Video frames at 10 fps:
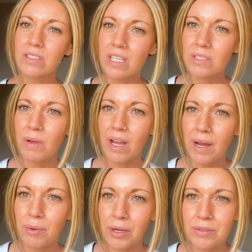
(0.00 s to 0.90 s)
touch my
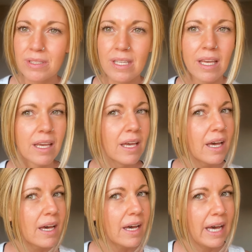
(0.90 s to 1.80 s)
eyebrows
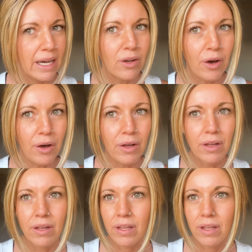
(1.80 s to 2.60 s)
at all.